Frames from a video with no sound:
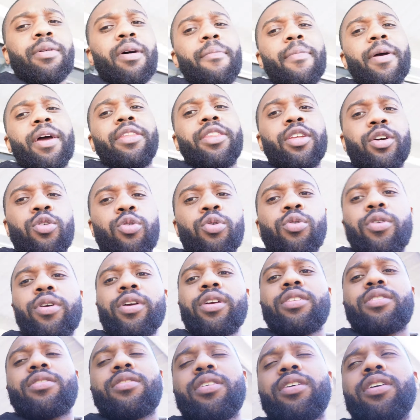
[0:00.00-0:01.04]
my bad, the
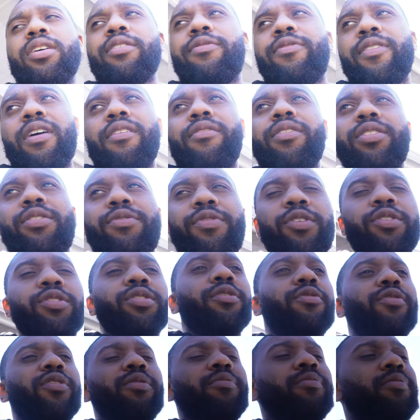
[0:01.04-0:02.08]
Corsa uh, five inch filter
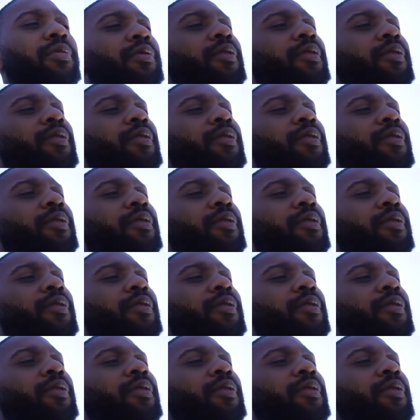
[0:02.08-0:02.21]
from